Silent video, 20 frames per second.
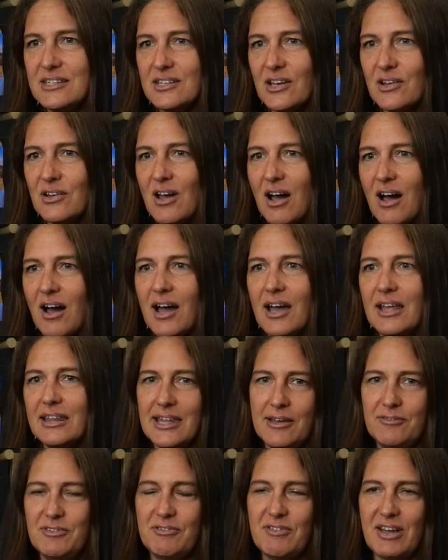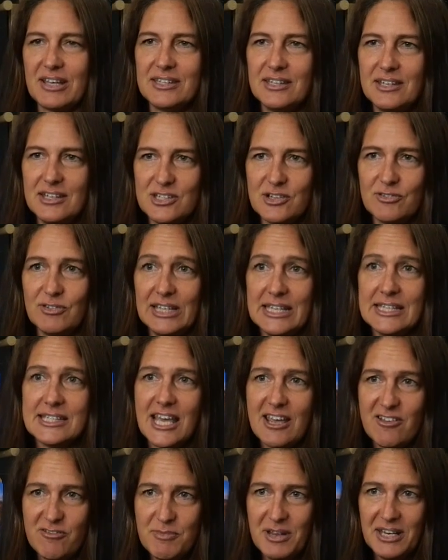So I love the fact that it's a really
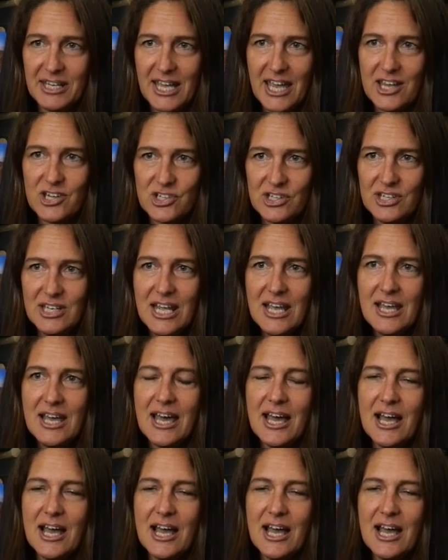safe medication